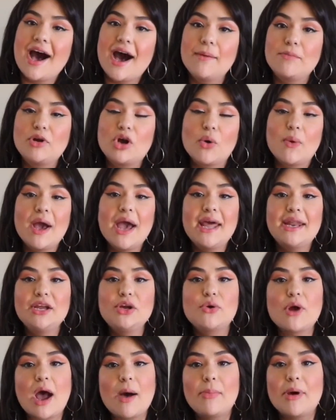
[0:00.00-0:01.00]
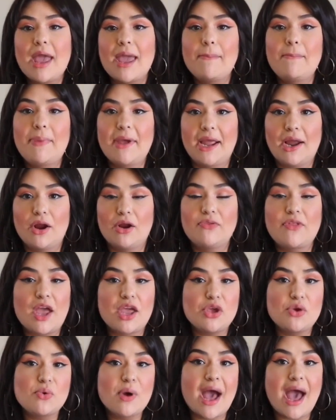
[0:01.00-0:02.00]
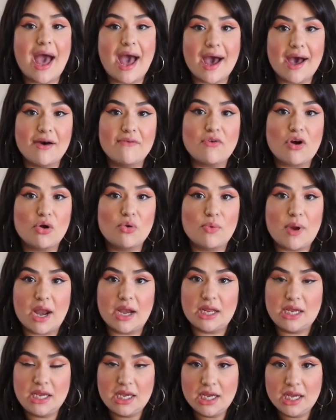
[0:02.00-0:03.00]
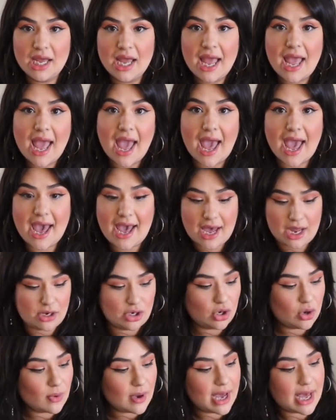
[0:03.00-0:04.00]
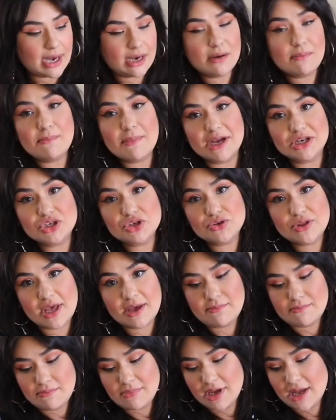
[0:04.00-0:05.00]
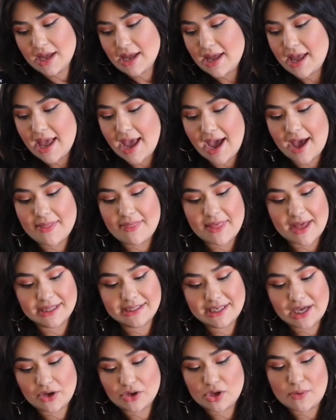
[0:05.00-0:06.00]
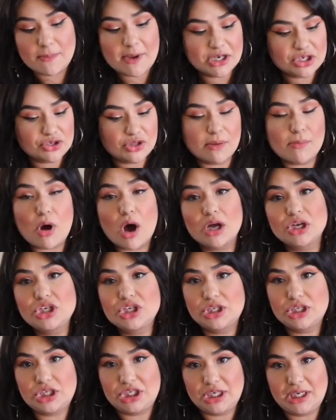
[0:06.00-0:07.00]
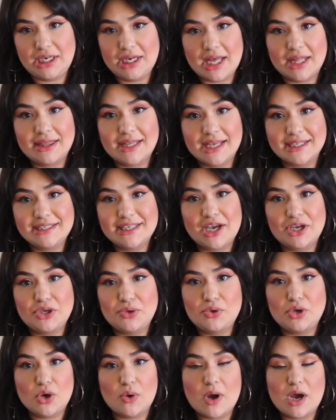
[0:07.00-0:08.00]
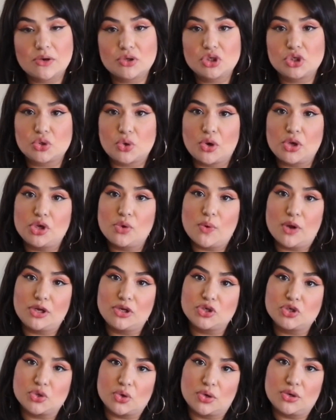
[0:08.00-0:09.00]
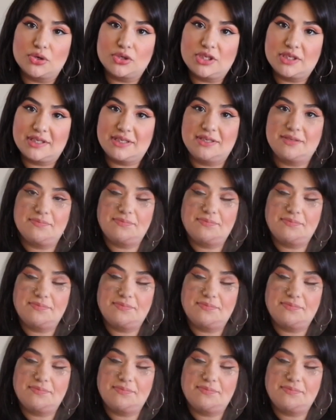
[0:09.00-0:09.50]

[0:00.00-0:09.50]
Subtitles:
go ahead and grab a pair that you have already and go ahead and measure them. And that's how you measure them onto the jean, and that's how you know how short you want your shorts.